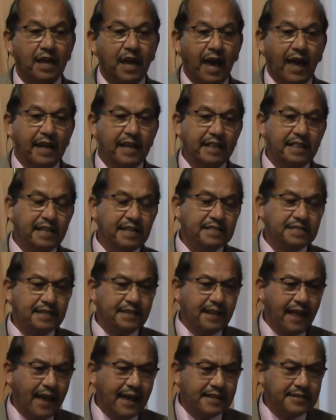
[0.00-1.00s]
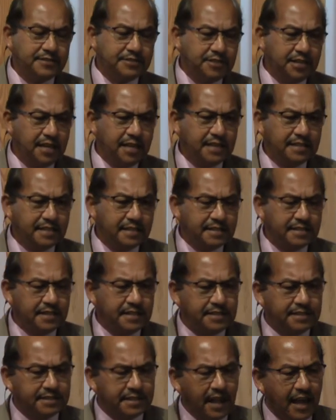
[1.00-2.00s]
And it is like Jesus
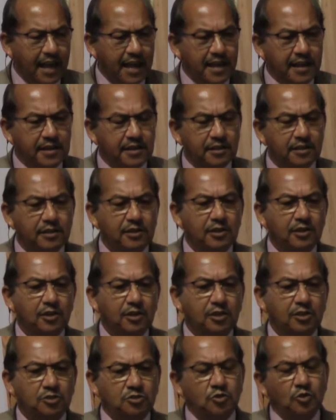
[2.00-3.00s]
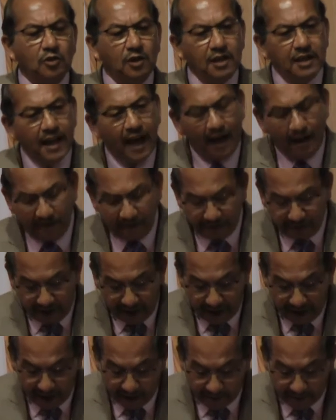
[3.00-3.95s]
is saying, you love and